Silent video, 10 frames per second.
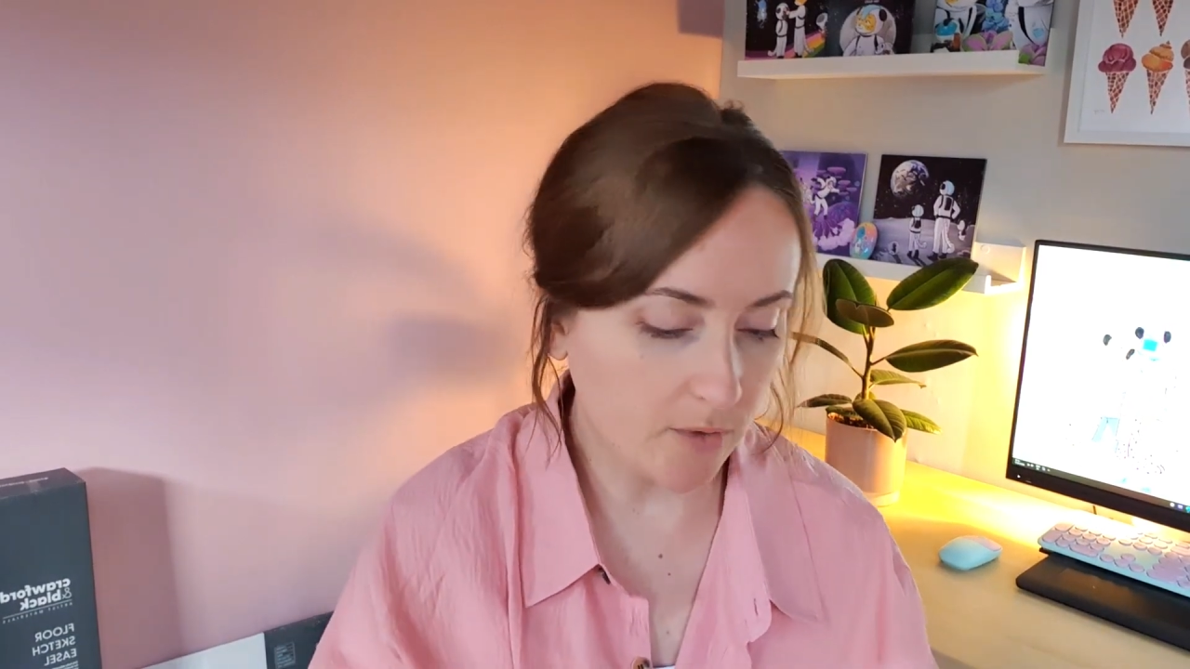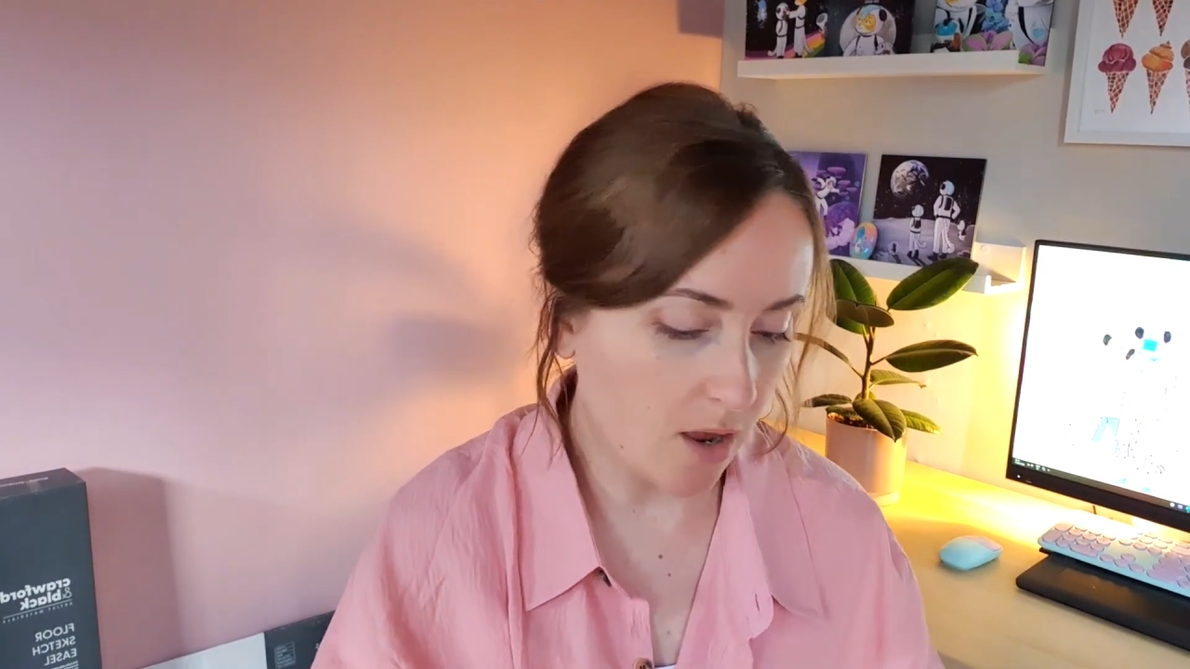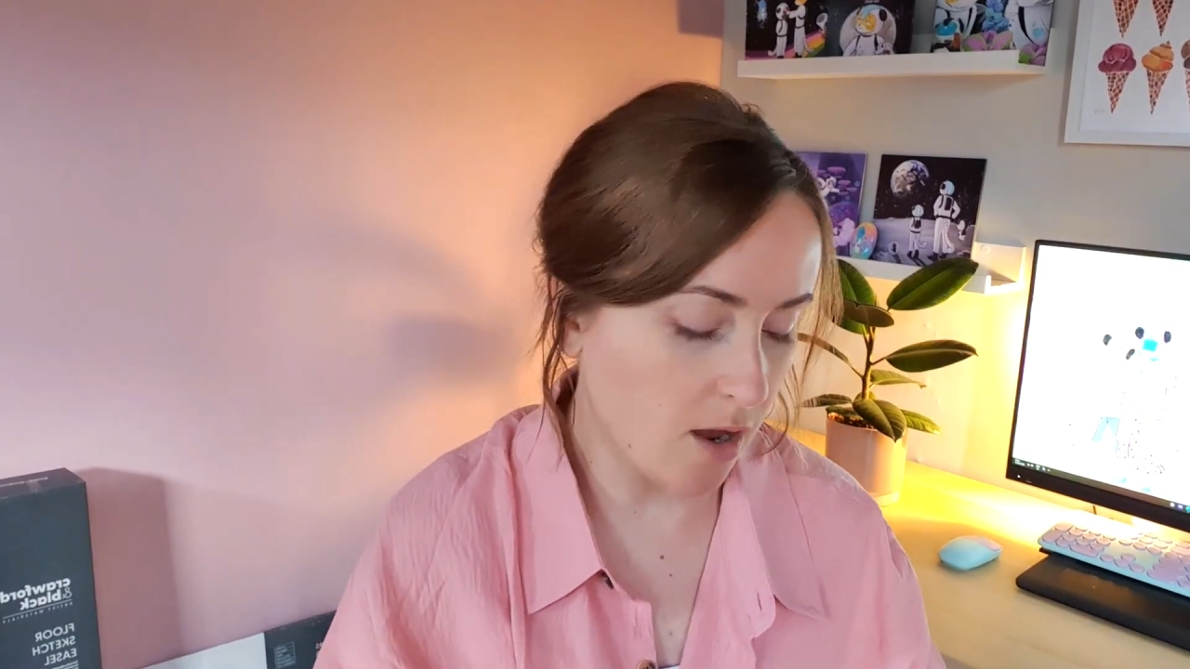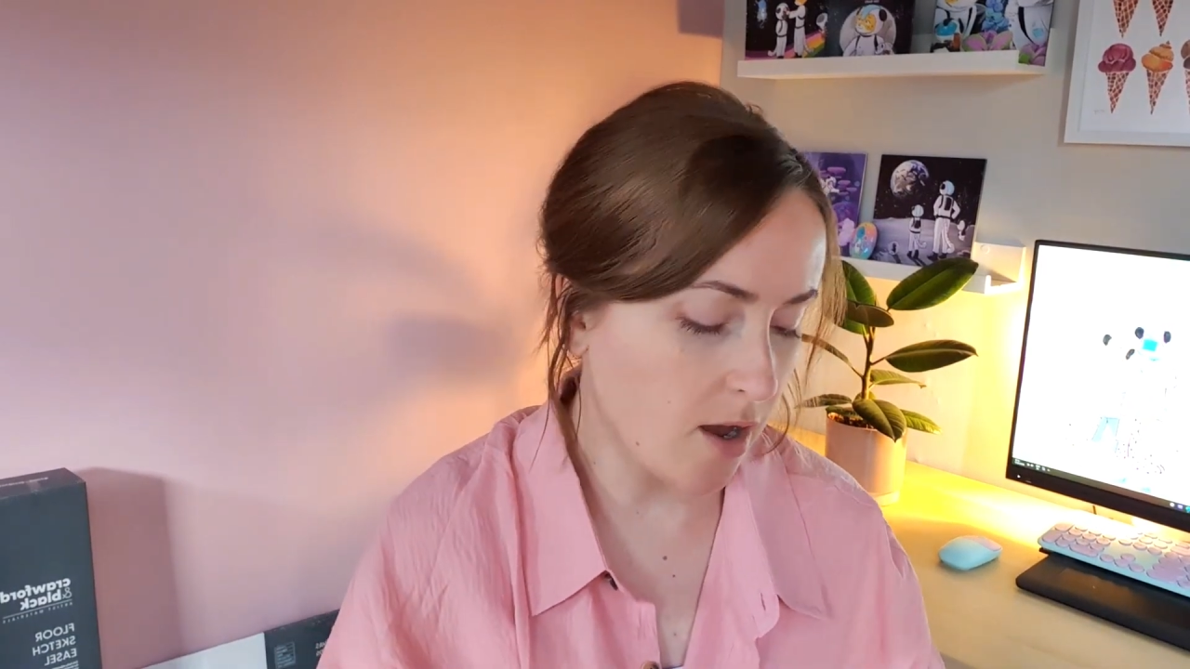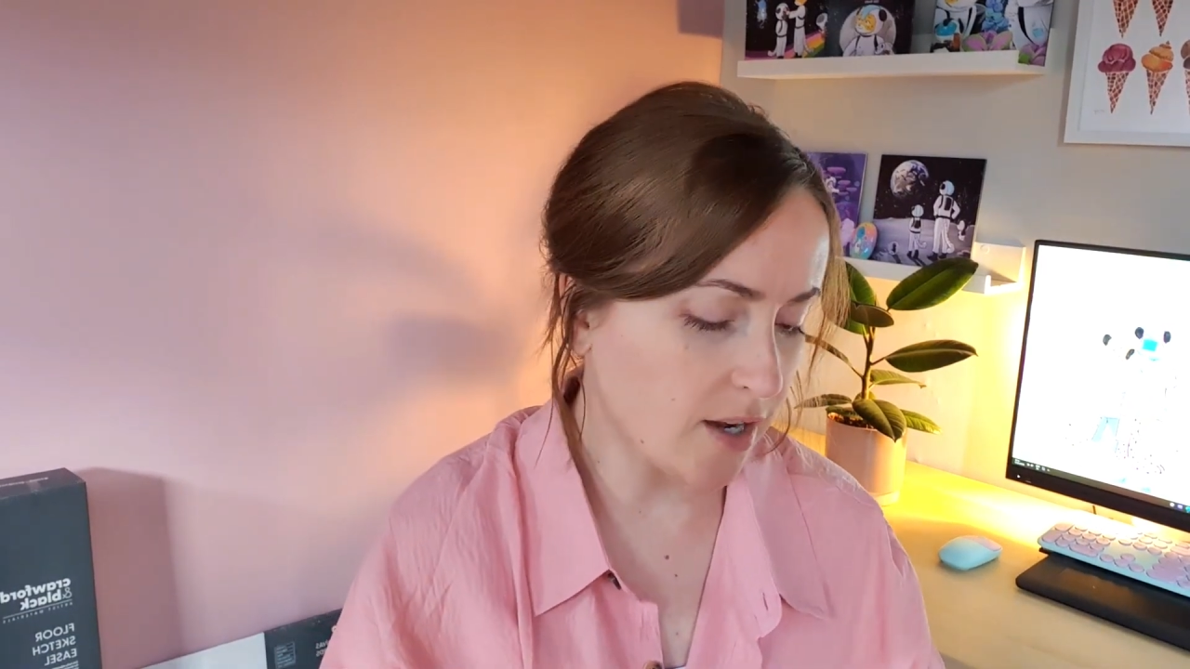
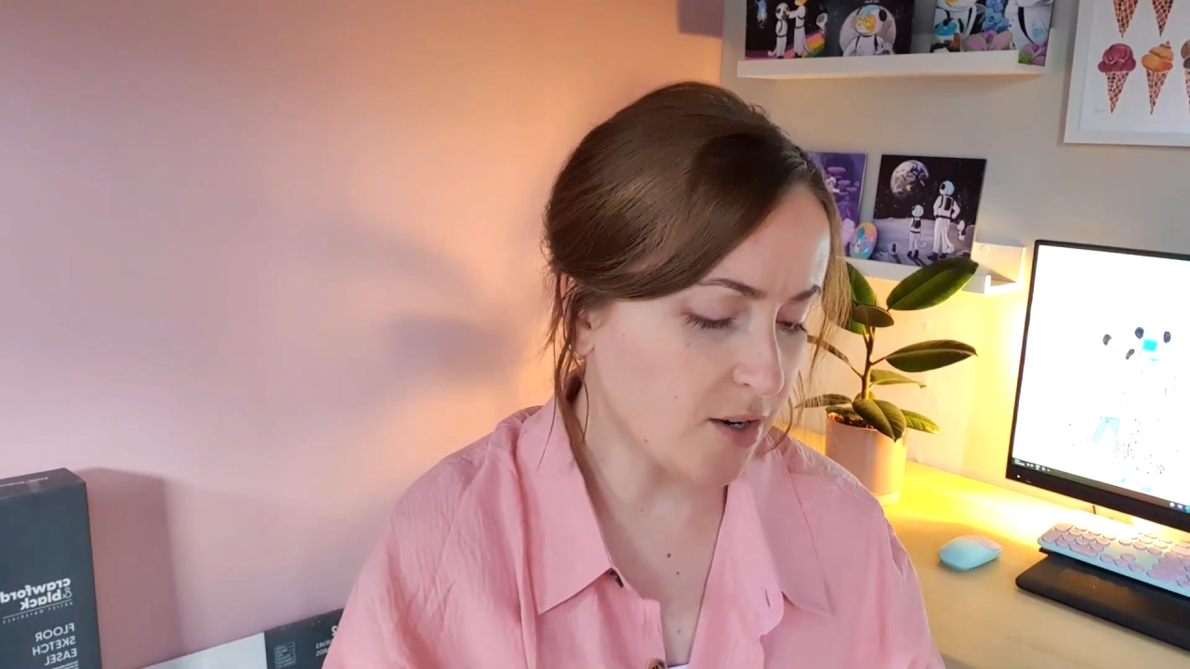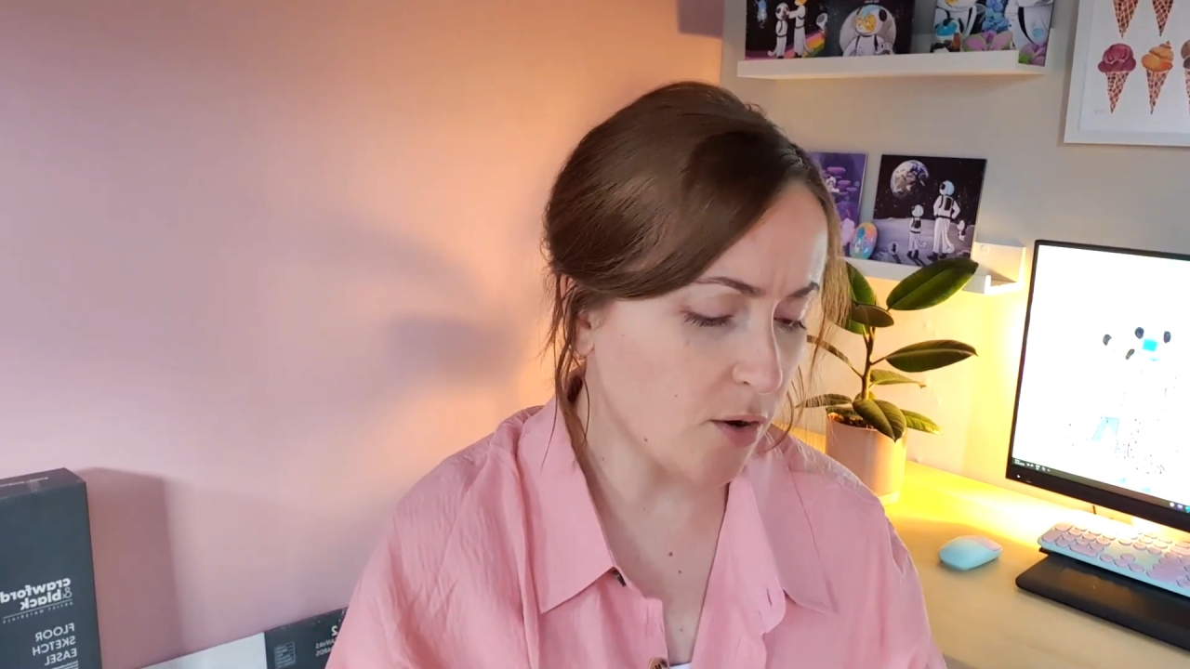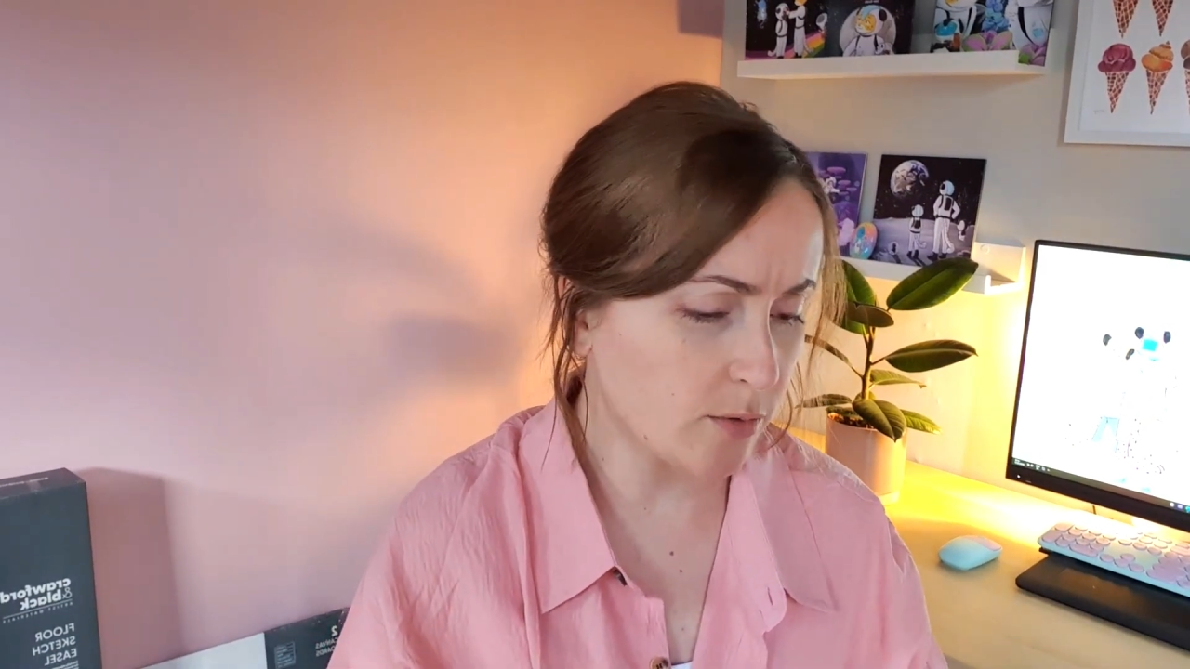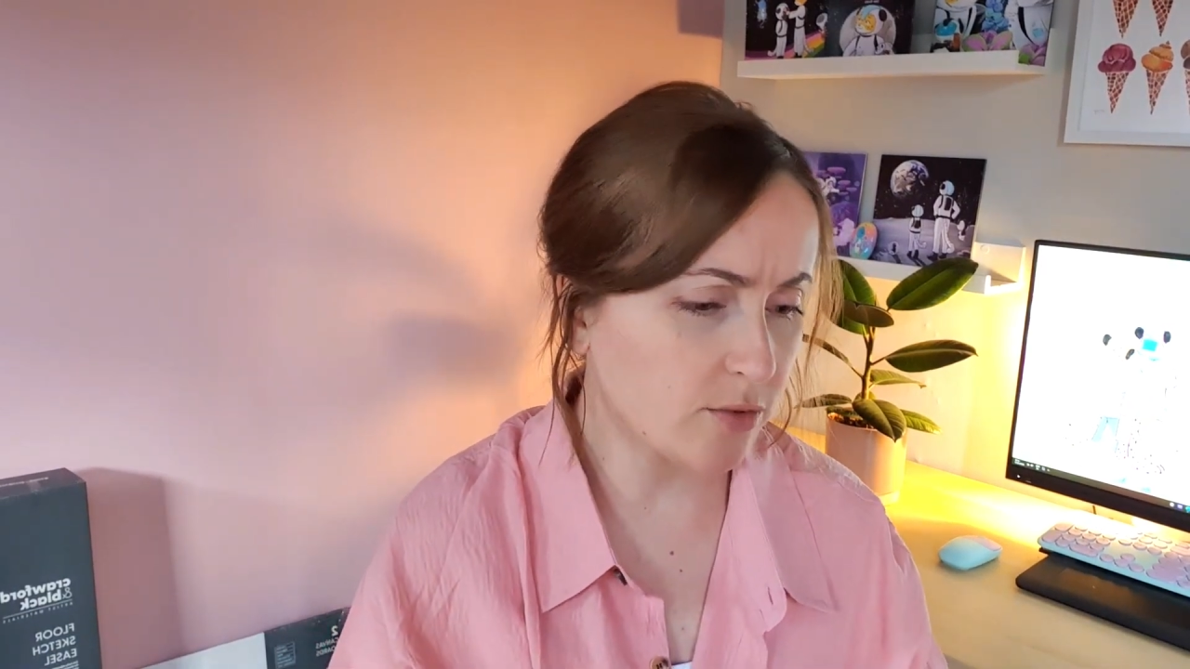I got